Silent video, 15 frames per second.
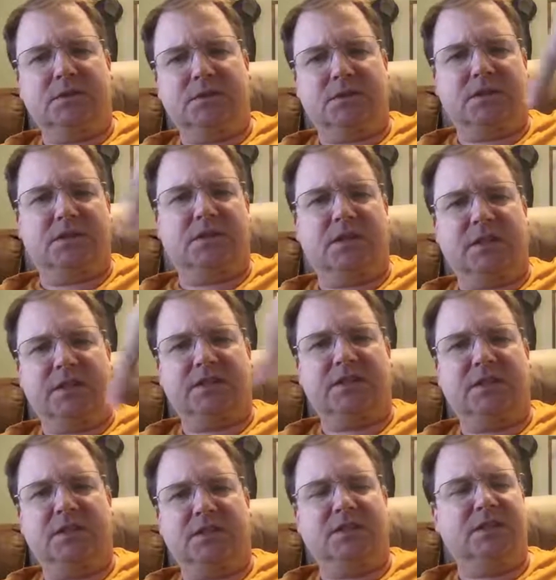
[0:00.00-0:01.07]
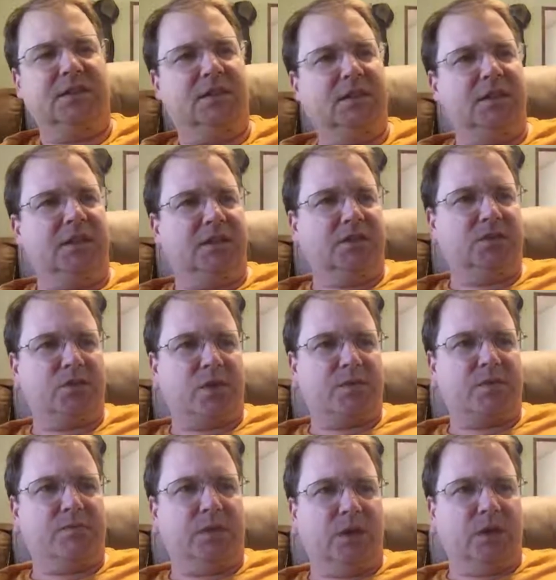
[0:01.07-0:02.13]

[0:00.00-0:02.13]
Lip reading: The link's in the description below.